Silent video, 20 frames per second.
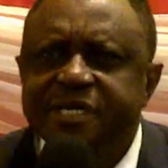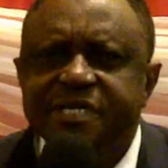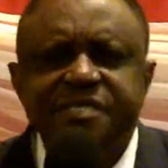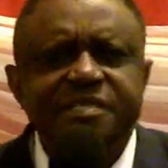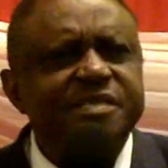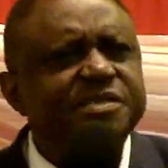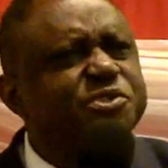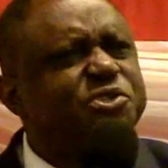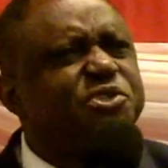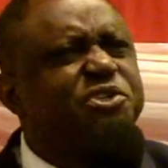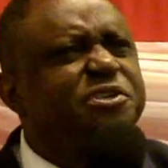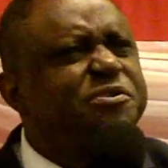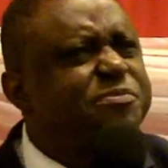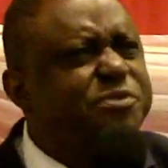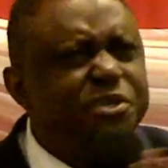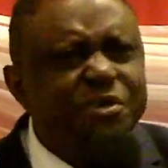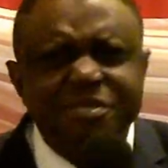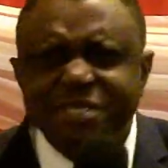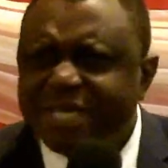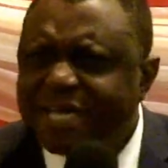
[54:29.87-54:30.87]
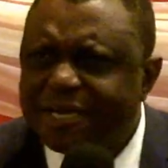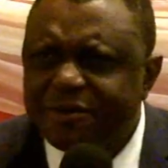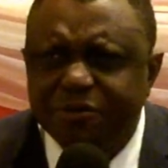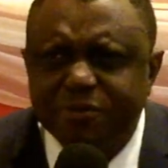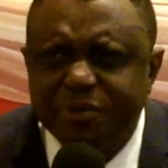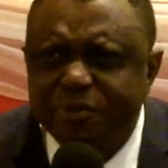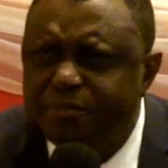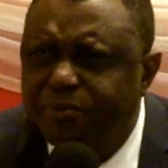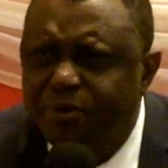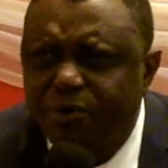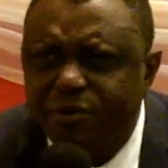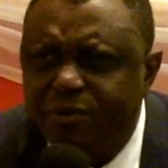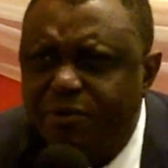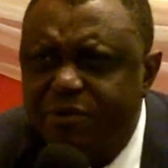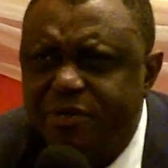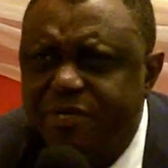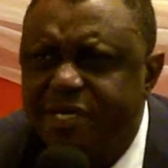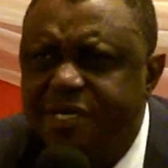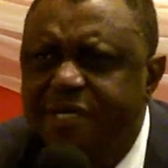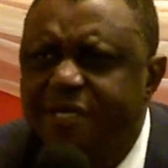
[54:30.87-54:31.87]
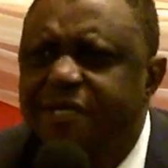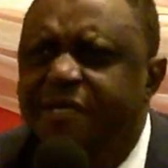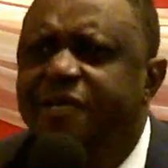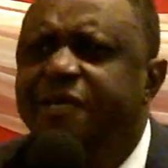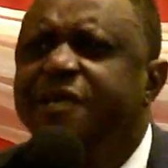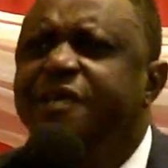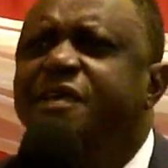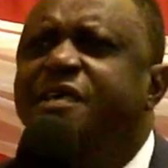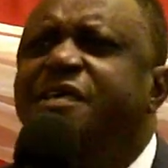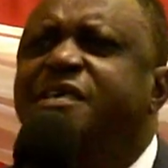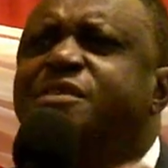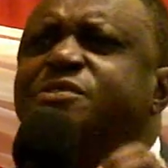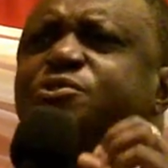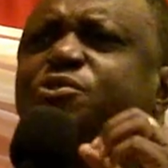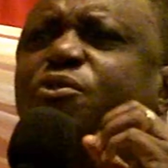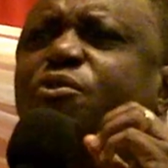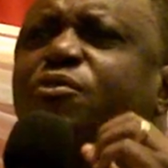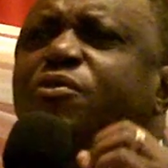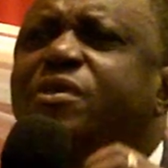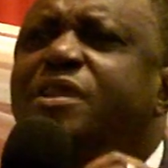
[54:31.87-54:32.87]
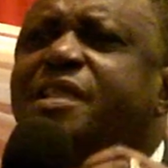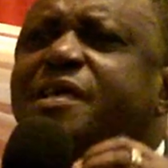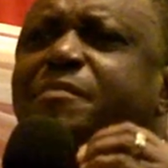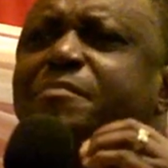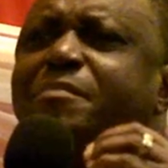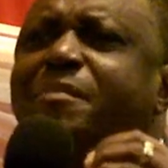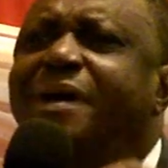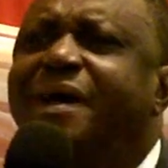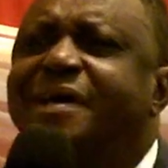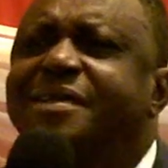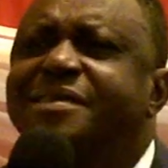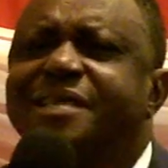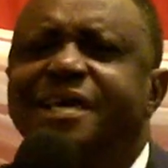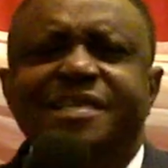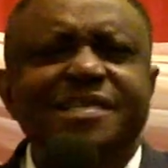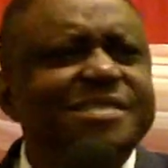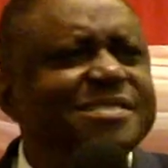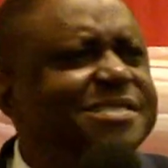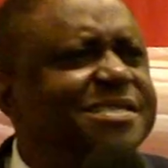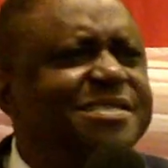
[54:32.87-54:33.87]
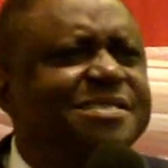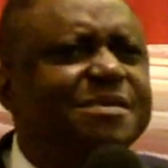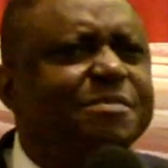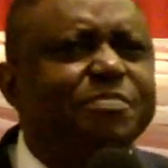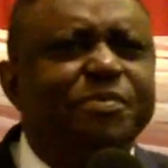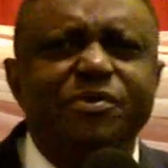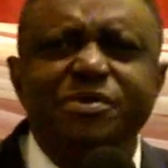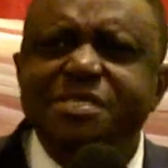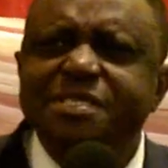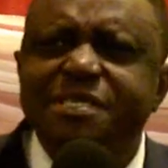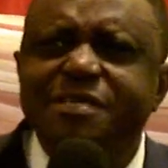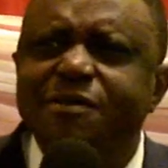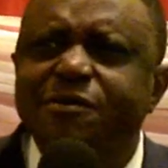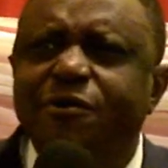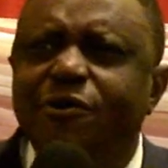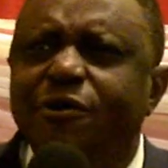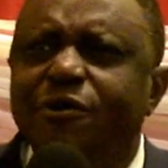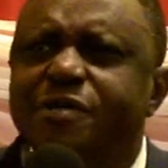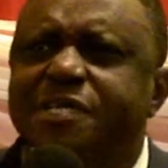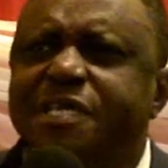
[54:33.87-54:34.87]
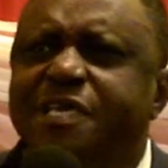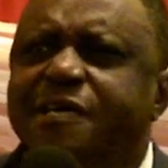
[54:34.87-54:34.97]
The scriptures cannot be broken. It's only man that is disappointing God.